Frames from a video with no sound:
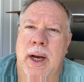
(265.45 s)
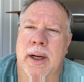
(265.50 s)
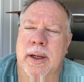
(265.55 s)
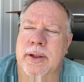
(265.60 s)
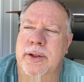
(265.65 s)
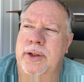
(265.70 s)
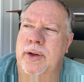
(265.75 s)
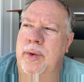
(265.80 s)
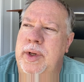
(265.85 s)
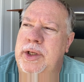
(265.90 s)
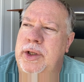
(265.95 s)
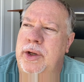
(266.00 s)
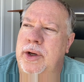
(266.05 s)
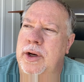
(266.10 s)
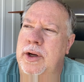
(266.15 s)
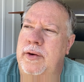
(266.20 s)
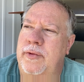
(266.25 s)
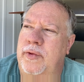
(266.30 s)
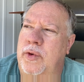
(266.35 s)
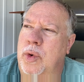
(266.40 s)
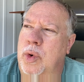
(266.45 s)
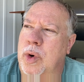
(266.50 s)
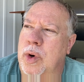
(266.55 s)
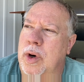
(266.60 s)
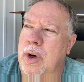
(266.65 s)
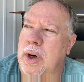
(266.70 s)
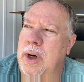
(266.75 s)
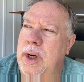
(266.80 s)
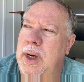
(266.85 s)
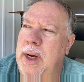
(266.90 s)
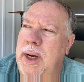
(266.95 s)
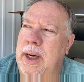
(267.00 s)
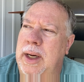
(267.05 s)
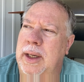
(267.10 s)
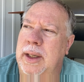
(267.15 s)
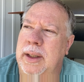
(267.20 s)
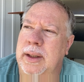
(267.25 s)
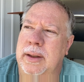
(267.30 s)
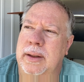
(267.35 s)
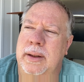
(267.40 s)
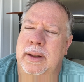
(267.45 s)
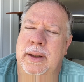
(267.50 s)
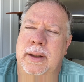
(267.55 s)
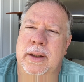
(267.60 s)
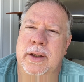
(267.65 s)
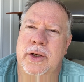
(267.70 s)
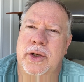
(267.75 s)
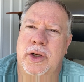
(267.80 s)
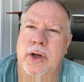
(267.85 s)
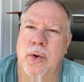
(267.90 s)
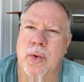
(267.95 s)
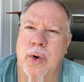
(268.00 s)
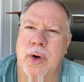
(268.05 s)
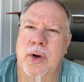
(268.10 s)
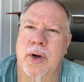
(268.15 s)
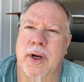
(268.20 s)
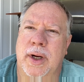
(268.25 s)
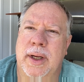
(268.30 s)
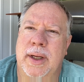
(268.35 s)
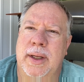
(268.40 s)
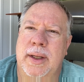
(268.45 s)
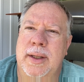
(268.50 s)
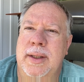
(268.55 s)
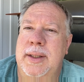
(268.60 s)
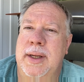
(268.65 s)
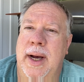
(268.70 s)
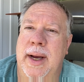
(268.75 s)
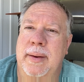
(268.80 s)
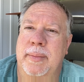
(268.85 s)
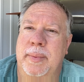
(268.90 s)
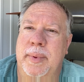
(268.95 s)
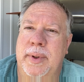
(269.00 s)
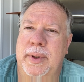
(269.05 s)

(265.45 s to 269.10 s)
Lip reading: So it's good for slow cook type